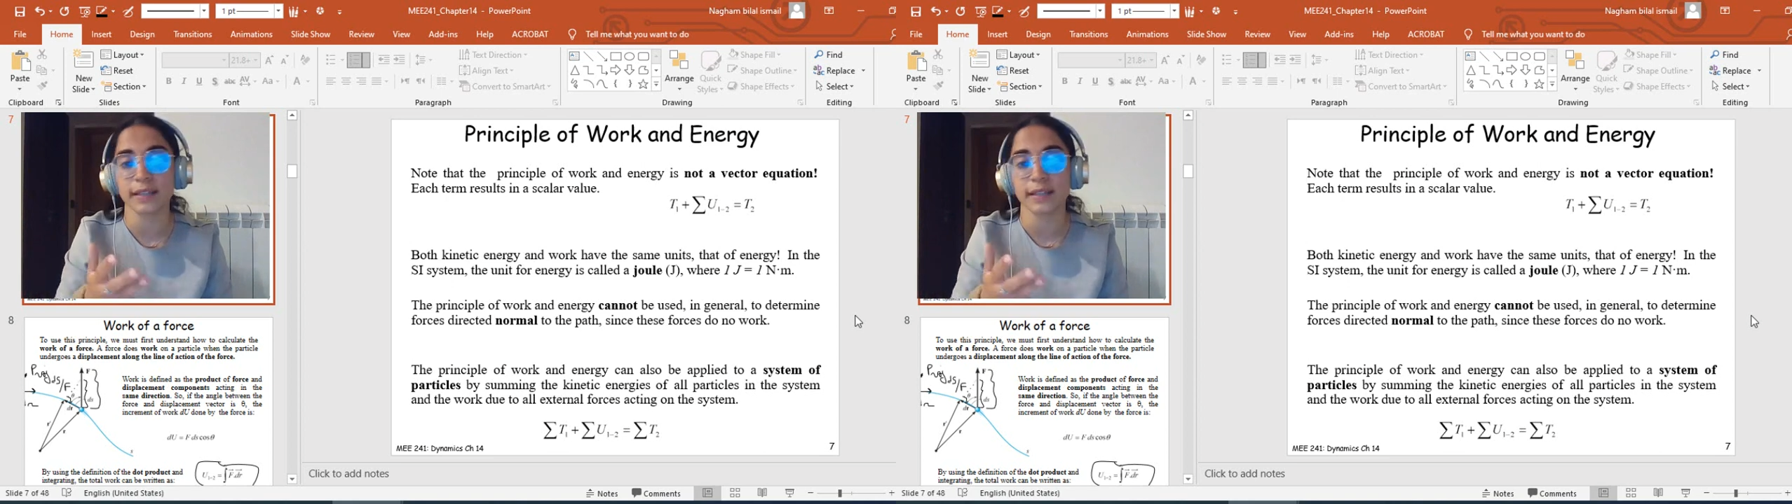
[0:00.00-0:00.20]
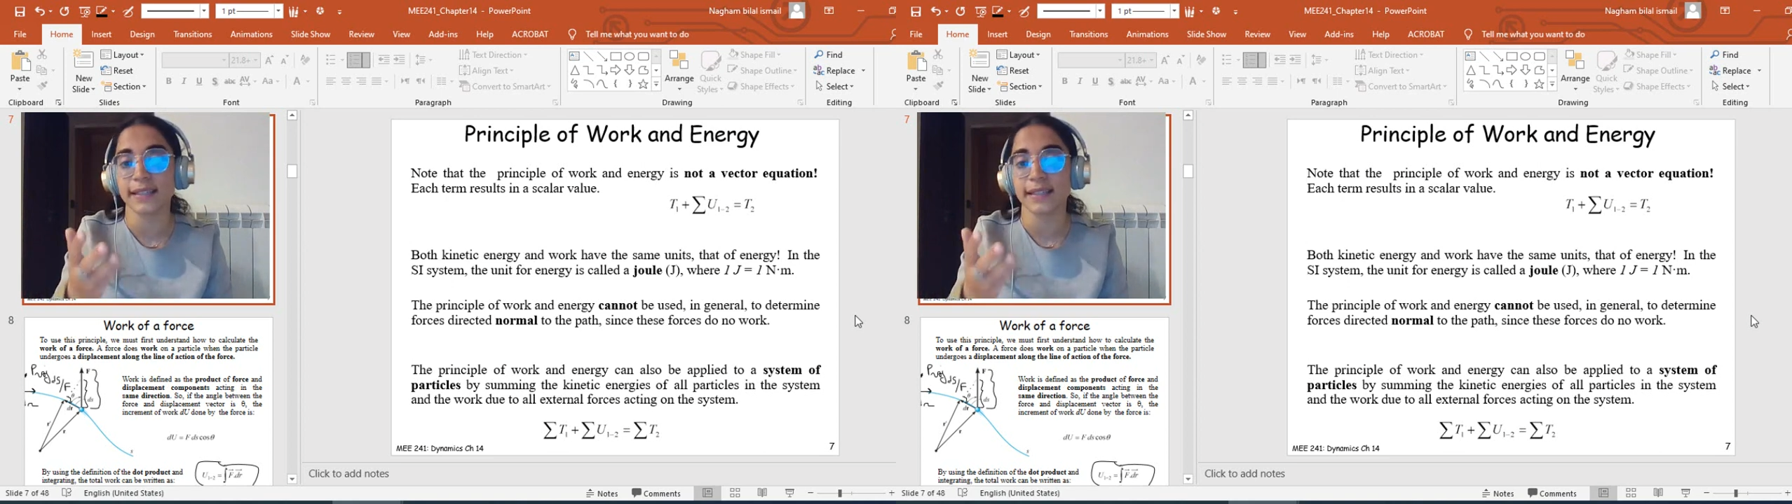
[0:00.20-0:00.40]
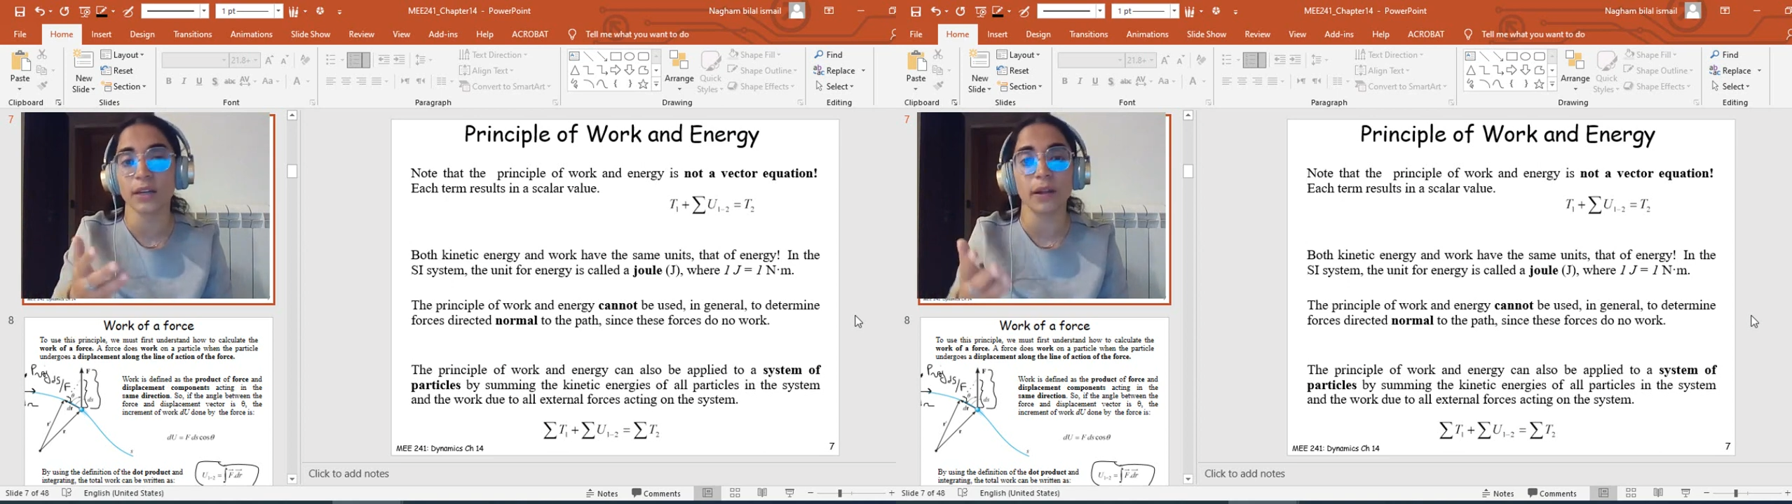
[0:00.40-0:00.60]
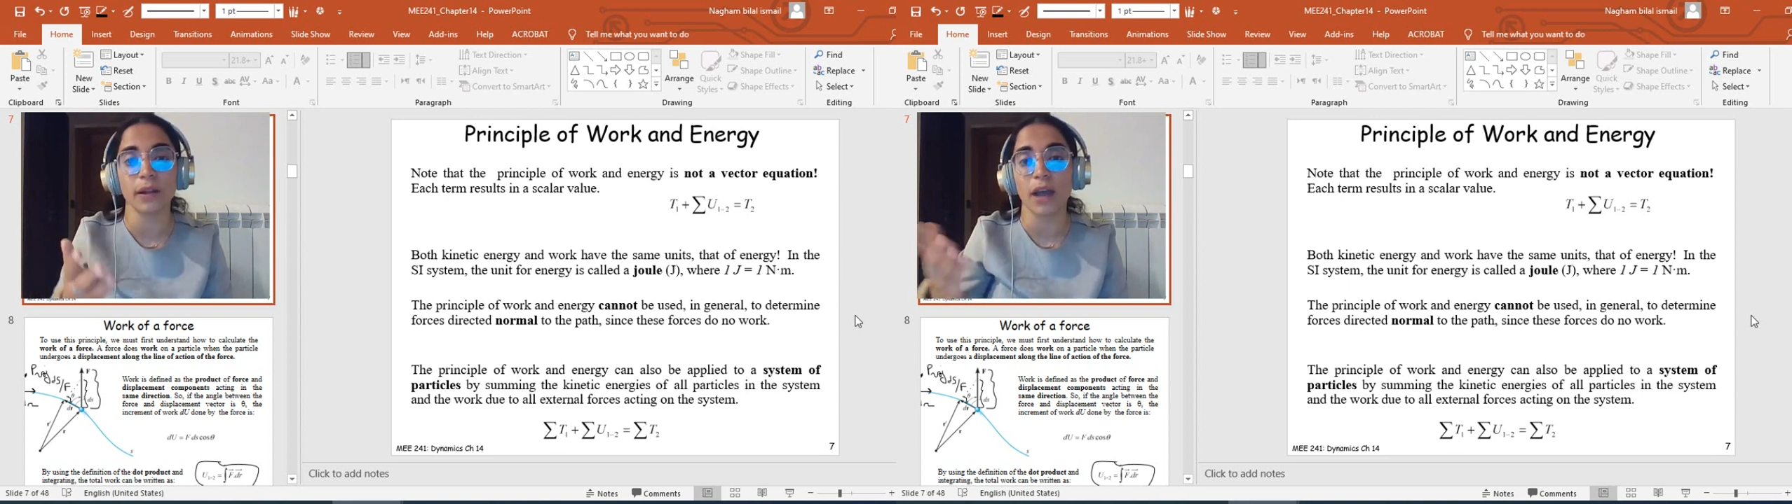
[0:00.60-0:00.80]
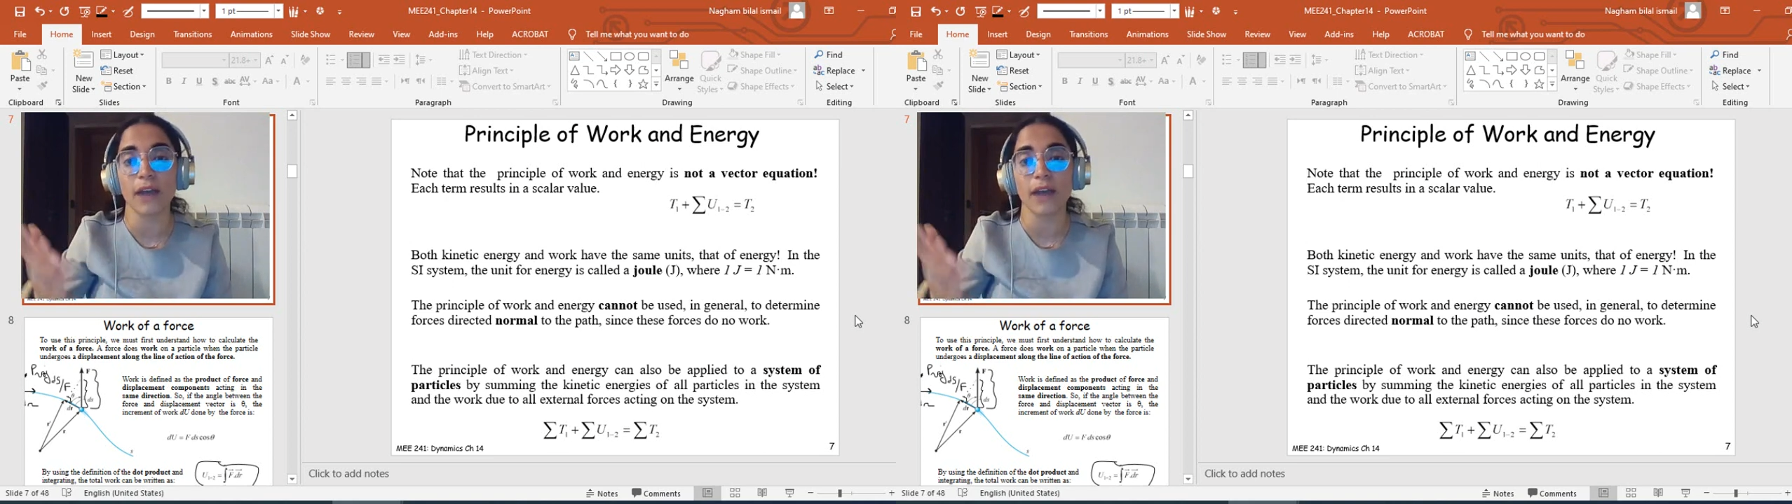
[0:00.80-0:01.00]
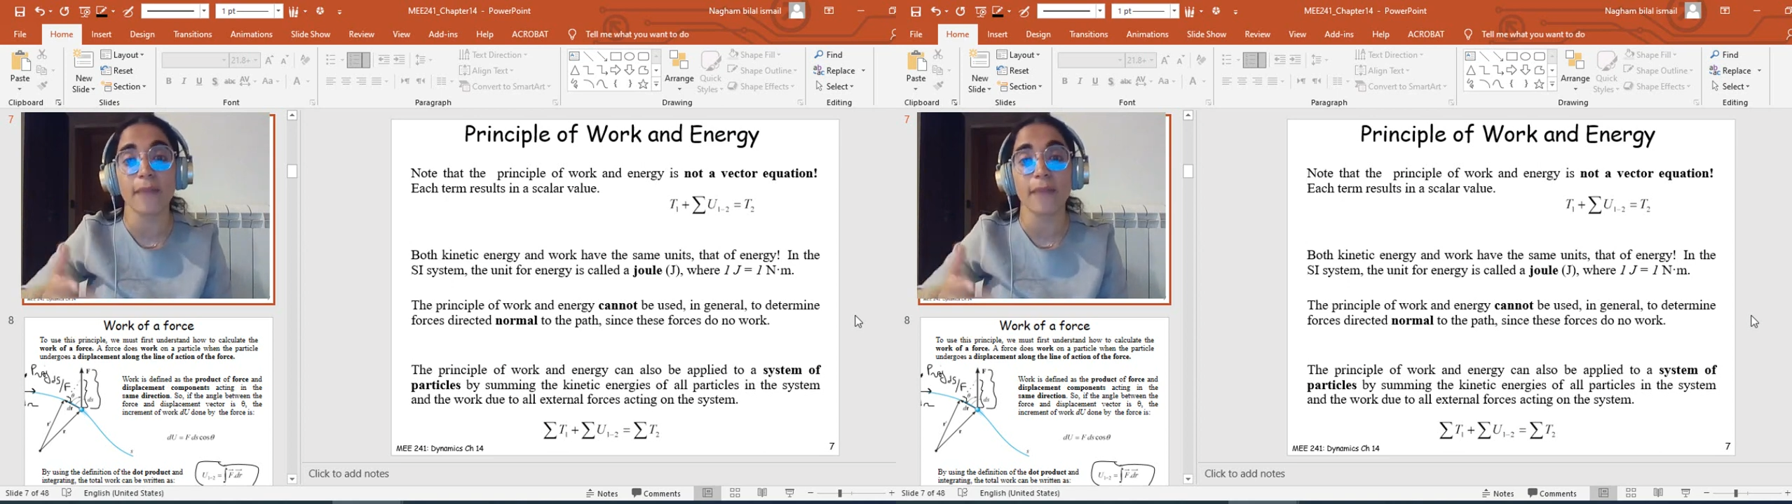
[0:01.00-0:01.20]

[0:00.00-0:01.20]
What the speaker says: it is equal to half